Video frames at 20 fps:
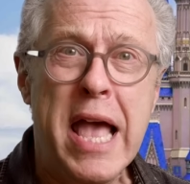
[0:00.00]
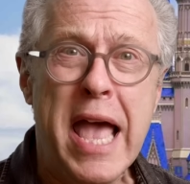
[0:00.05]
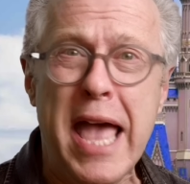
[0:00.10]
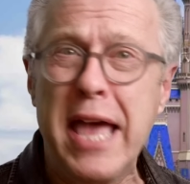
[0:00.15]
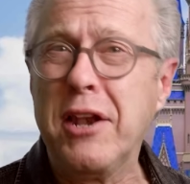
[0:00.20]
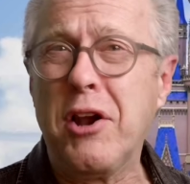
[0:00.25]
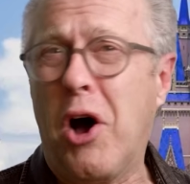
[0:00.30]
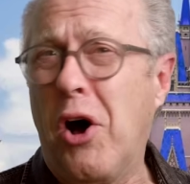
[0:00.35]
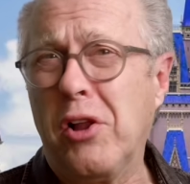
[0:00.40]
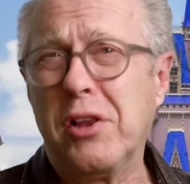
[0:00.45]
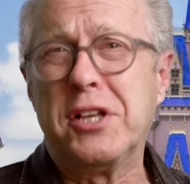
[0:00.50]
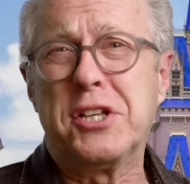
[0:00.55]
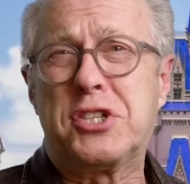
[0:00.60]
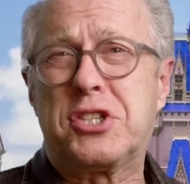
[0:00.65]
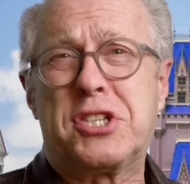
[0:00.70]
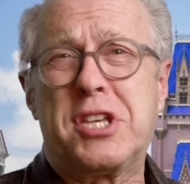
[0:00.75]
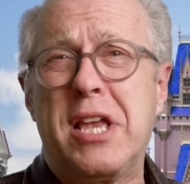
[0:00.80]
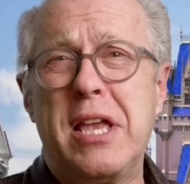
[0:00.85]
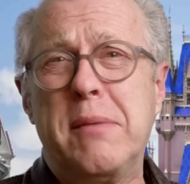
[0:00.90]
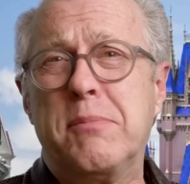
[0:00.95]
and all it
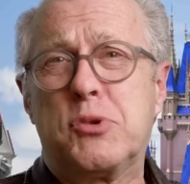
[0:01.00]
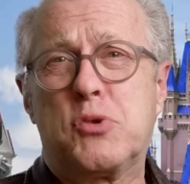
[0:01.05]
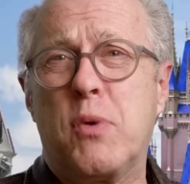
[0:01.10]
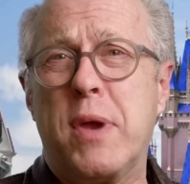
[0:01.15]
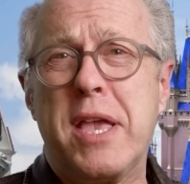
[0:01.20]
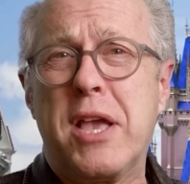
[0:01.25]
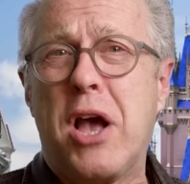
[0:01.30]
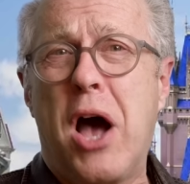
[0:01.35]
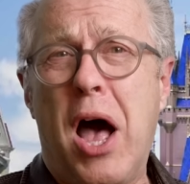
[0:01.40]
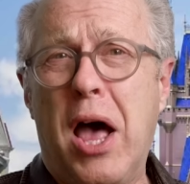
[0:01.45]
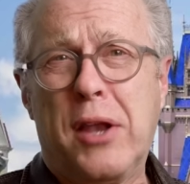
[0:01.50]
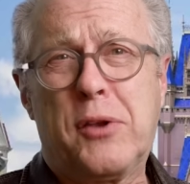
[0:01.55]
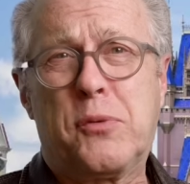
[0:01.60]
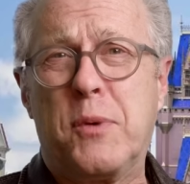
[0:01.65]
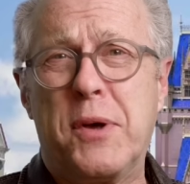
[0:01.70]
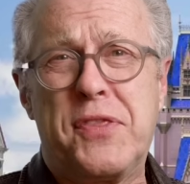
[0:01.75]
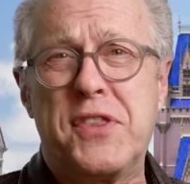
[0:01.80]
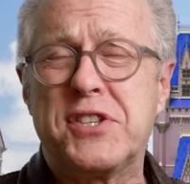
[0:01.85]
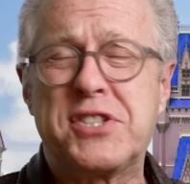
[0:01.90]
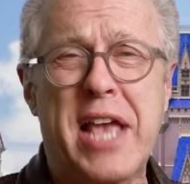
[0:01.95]
seems we got
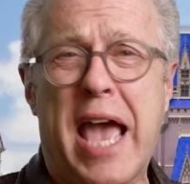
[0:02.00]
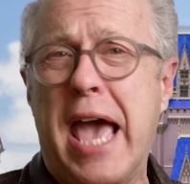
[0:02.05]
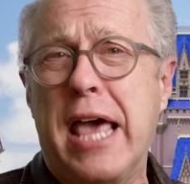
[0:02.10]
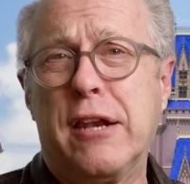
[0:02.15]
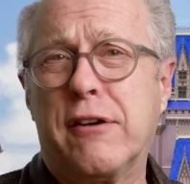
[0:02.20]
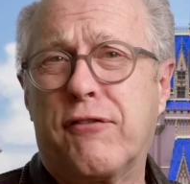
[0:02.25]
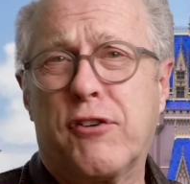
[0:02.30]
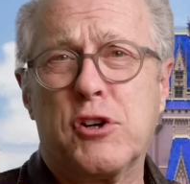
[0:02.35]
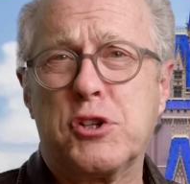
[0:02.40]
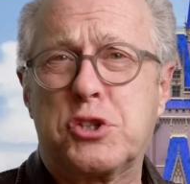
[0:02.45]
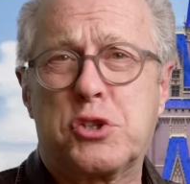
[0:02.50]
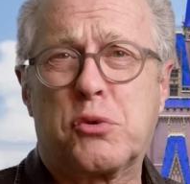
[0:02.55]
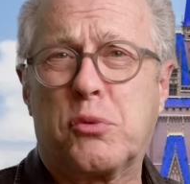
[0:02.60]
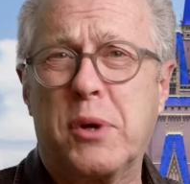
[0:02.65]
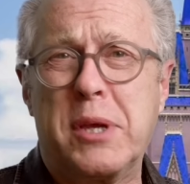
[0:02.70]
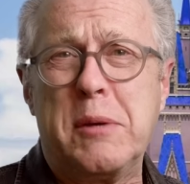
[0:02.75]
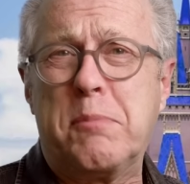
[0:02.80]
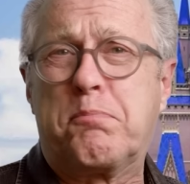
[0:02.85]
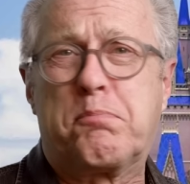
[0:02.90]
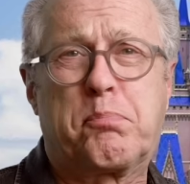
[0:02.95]
with this
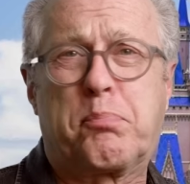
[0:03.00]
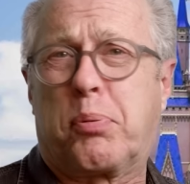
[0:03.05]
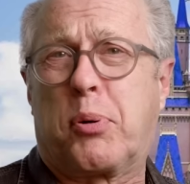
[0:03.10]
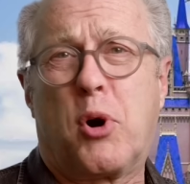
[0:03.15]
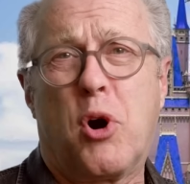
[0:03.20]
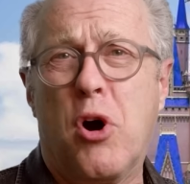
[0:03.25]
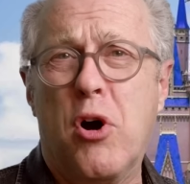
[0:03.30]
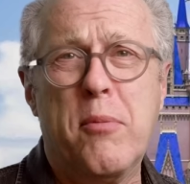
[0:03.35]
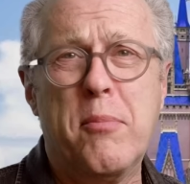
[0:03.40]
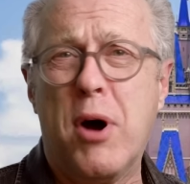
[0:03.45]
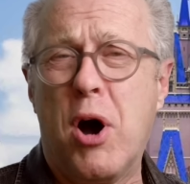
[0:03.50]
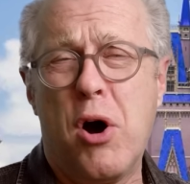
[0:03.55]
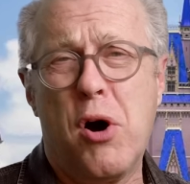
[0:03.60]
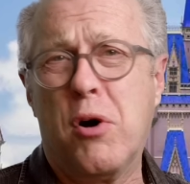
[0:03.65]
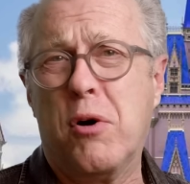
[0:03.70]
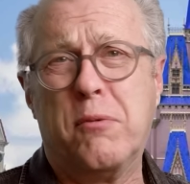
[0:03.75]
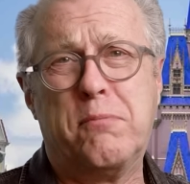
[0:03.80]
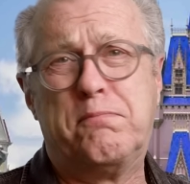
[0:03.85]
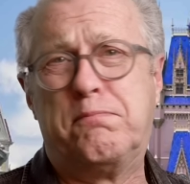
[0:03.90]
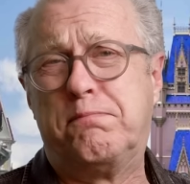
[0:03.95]
anniversary
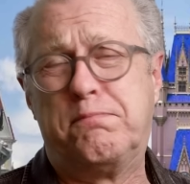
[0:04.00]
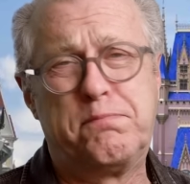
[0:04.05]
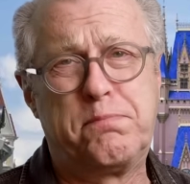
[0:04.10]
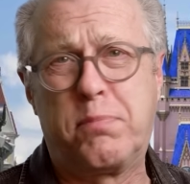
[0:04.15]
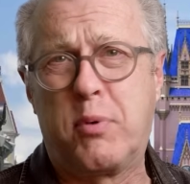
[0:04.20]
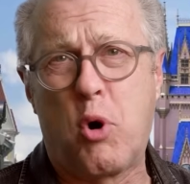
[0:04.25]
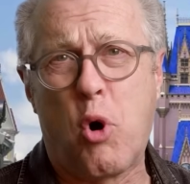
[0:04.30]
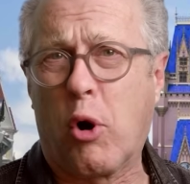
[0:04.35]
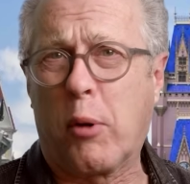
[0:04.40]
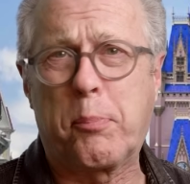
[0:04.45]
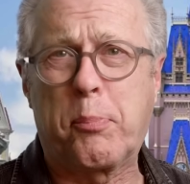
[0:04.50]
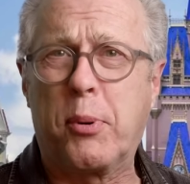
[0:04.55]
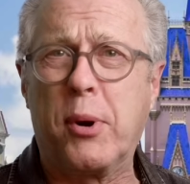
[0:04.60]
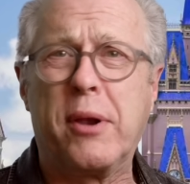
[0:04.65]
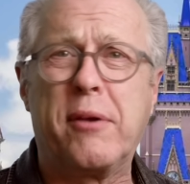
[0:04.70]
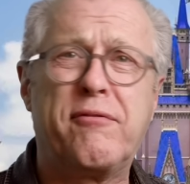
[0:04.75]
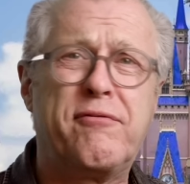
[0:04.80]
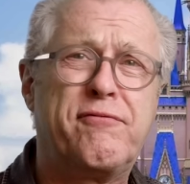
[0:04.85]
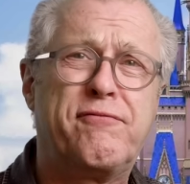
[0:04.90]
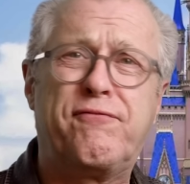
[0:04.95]
promo
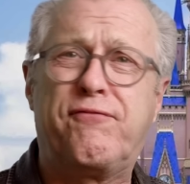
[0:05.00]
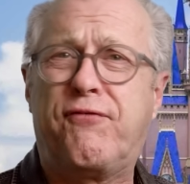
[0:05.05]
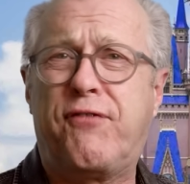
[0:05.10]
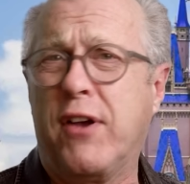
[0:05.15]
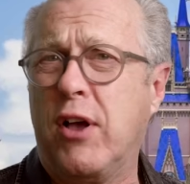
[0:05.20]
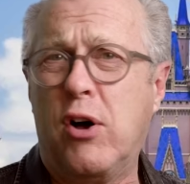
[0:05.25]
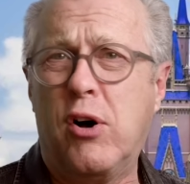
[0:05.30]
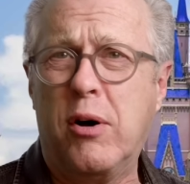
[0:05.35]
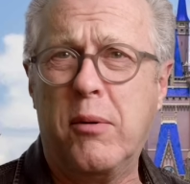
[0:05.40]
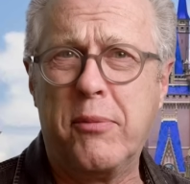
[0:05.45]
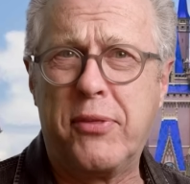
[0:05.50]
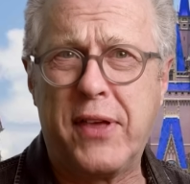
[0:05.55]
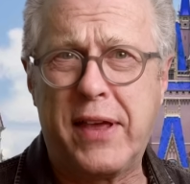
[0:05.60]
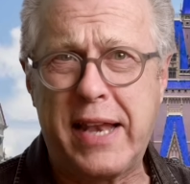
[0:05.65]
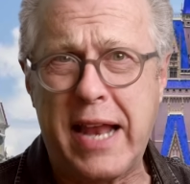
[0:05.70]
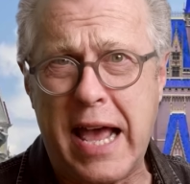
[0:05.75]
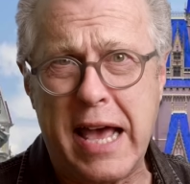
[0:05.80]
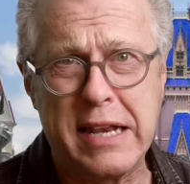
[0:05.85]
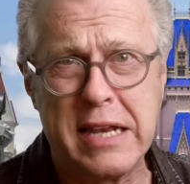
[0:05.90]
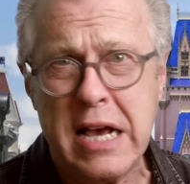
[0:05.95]
corporate film that
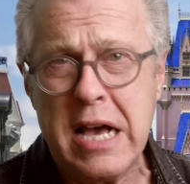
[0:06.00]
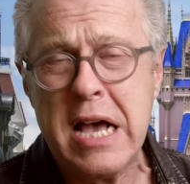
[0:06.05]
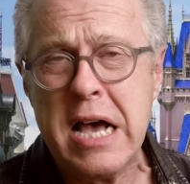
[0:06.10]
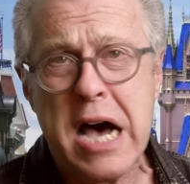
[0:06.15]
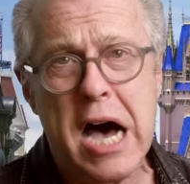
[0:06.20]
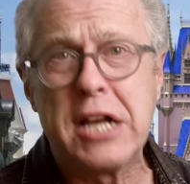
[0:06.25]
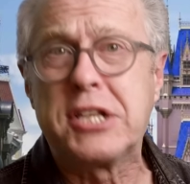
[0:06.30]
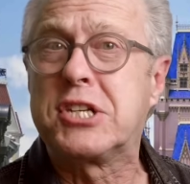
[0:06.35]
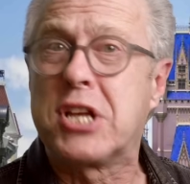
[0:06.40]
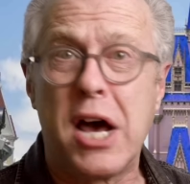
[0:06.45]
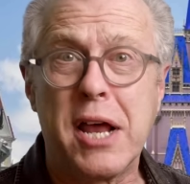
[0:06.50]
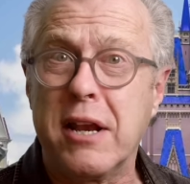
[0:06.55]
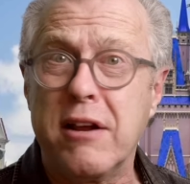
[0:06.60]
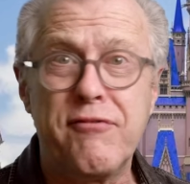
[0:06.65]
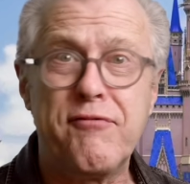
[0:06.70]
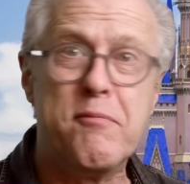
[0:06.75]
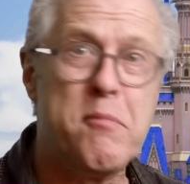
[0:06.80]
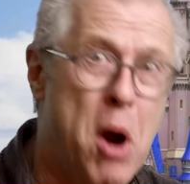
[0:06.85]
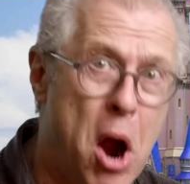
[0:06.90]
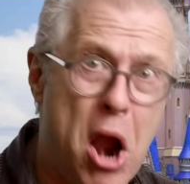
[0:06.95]
had a ton
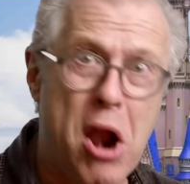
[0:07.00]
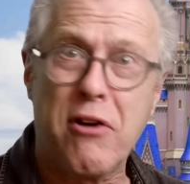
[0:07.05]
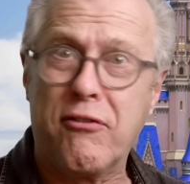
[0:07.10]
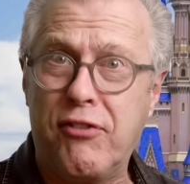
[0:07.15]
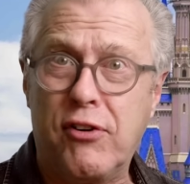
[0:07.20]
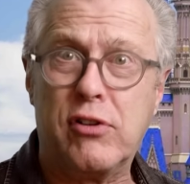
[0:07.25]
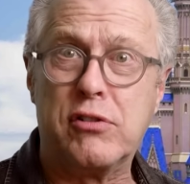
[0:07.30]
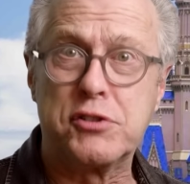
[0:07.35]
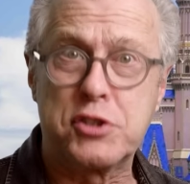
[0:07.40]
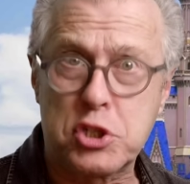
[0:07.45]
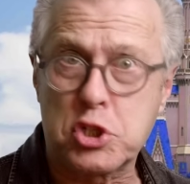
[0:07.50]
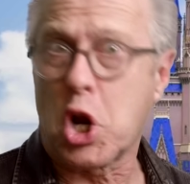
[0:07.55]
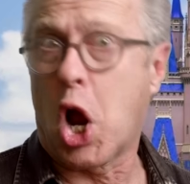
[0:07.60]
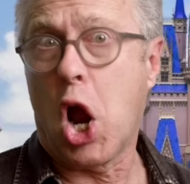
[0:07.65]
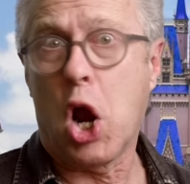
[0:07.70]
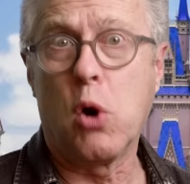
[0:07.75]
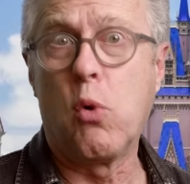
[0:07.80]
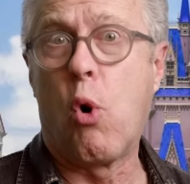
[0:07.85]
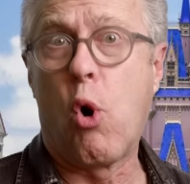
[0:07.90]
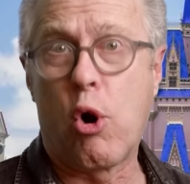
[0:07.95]
of Marvel,
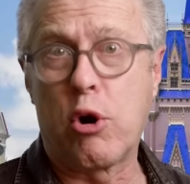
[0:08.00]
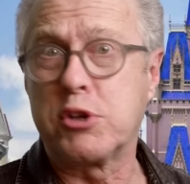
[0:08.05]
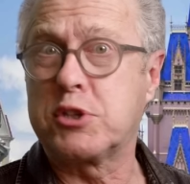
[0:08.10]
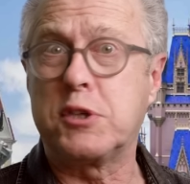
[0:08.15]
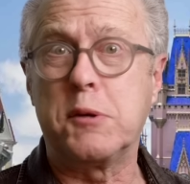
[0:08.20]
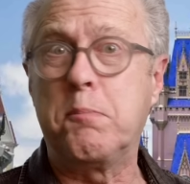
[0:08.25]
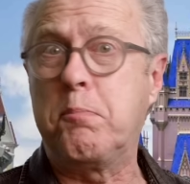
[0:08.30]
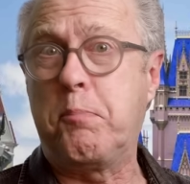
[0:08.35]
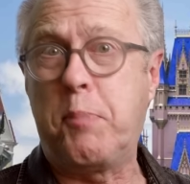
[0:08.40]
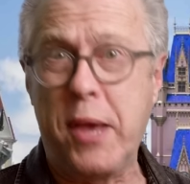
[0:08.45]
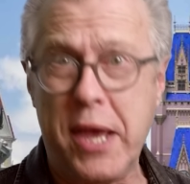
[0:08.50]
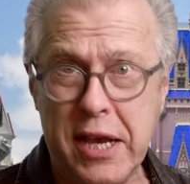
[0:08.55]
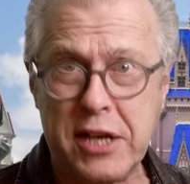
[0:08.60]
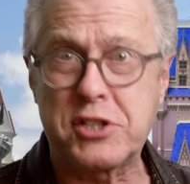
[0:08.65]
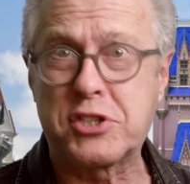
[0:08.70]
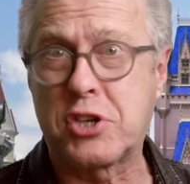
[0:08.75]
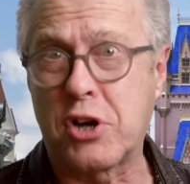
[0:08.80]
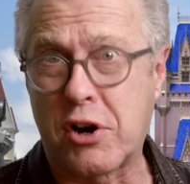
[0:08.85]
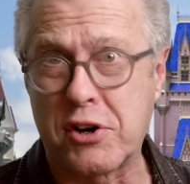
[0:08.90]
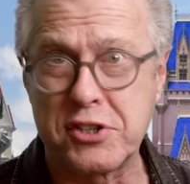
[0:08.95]
Star Wars, and
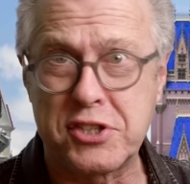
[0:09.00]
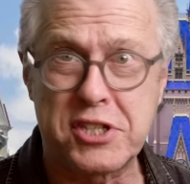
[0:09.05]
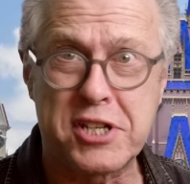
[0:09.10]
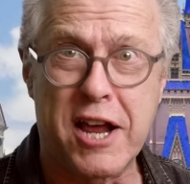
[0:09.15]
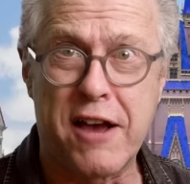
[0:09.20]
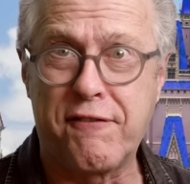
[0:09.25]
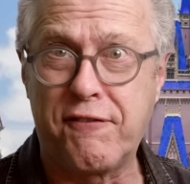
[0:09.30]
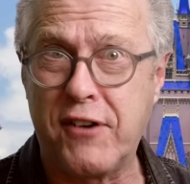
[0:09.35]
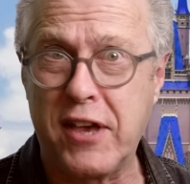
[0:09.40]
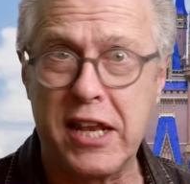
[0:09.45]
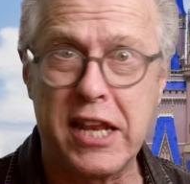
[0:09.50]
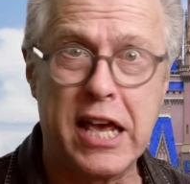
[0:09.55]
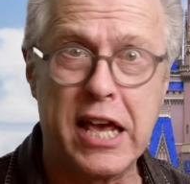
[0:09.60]
Pixar stuff in